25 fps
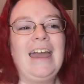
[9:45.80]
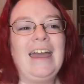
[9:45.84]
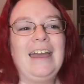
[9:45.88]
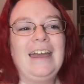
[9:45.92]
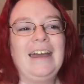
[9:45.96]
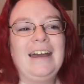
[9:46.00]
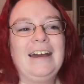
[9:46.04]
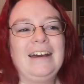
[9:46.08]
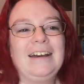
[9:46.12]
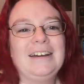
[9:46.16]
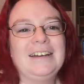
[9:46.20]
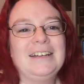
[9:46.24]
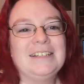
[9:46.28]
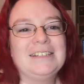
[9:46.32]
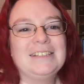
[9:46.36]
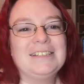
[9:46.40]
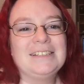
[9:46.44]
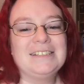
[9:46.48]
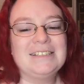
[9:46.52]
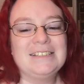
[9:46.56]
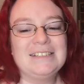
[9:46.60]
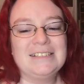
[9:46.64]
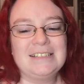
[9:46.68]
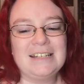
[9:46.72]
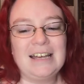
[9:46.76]

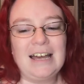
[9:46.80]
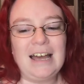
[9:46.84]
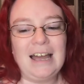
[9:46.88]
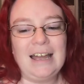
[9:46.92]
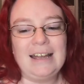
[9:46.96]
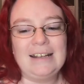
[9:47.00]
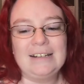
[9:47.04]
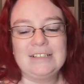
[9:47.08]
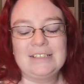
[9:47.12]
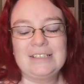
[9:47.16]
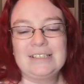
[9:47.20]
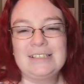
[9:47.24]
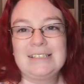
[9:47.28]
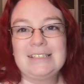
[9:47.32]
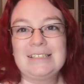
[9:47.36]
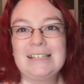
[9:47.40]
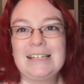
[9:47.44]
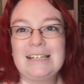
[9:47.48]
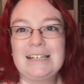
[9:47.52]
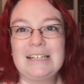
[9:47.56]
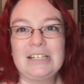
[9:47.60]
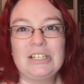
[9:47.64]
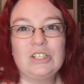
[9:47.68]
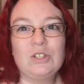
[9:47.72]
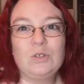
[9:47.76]
and I just
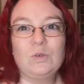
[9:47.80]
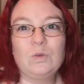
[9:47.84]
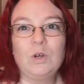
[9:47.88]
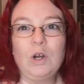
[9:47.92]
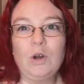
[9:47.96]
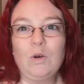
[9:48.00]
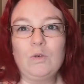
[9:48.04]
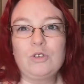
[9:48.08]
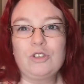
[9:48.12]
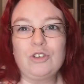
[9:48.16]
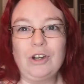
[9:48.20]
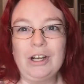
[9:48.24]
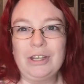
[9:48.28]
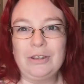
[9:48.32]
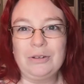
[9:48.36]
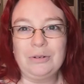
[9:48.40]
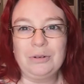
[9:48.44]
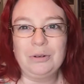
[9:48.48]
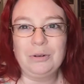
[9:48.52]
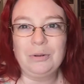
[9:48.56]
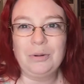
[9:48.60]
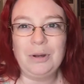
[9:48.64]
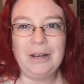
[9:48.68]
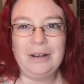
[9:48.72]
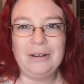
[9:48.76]
decided to go straight
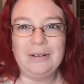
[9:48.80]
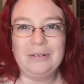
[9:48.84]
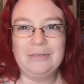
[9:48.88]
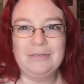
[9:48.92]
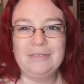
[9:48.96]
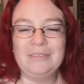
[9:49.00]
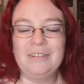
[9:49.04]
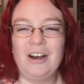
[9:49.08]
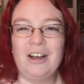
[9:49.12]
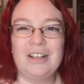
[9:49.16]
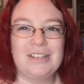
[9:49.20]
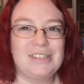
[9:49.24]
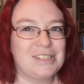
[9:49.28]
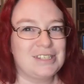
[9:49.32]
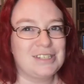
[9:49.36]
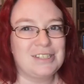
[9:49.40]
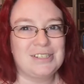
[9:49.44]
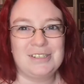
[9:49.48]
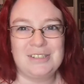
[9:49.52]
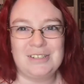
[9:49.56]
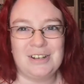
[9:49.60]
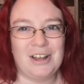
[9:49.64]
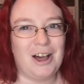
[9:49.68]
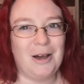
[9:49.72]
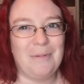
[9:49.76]
through and not
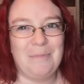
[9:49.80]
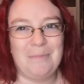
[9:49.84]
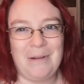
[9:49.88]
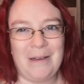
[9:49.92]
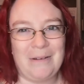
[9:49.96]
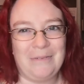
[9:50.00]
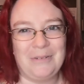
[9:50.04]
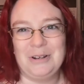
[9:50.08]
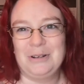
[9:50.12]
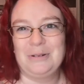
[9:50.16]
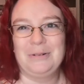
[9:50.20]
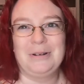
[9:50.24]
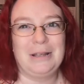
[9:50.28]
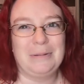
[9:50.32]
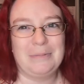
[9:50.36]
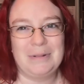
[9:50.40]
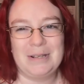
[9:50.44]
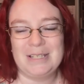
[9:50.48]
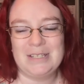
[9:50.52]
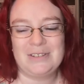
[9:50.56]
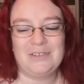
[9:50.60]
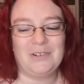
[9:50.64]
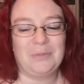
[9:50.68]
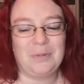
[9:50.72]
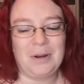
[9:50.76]
stop every 20
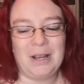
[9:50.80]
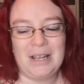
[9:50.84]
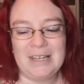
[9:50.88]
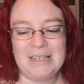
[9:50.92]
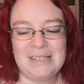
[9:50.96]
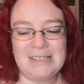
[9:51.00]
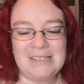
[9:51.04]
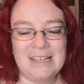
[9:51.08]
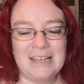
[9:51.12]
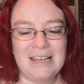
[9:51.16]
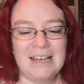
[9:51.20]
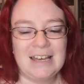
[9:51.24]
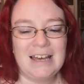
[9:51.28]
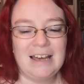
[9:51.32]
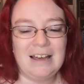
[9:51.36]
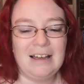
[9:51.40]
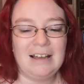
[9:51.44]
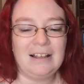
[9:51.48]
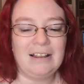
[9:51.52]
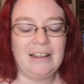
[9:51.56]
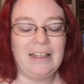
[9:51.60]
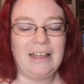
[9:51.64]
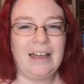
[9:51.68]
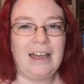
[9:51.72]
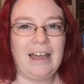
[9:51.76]
minutes for breaks
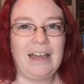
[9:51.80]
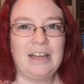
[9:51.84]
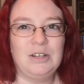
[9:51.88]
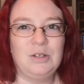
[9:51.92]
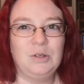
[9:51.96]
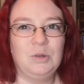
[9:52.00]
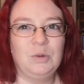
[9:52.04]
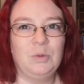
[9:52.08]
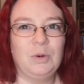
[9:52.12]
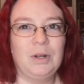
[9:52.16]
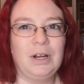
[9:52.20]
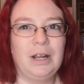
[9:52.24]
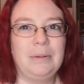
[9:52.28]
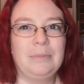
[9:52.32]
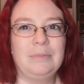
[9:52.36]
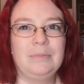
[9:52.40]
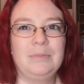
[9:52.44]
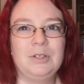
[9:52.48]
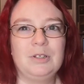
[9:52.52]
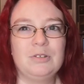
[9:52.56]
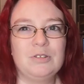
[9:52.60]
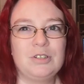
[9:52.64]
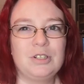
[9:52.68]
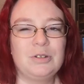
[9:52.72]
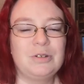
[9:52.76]
like I do when
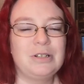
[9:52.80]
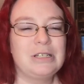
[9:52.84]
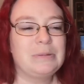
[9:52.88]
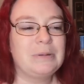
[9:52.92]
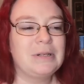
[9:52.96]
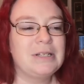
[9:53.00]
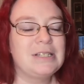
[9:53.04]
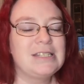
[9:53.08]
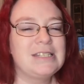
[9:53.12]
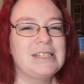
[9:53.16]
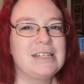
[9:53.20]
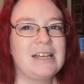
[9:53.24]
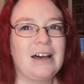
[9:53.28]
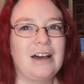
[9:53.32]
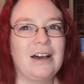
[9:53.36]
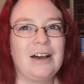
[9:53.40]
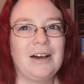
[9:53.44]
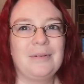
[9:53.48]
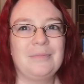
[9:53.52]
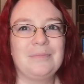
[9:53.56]
I'm usually doing sprints.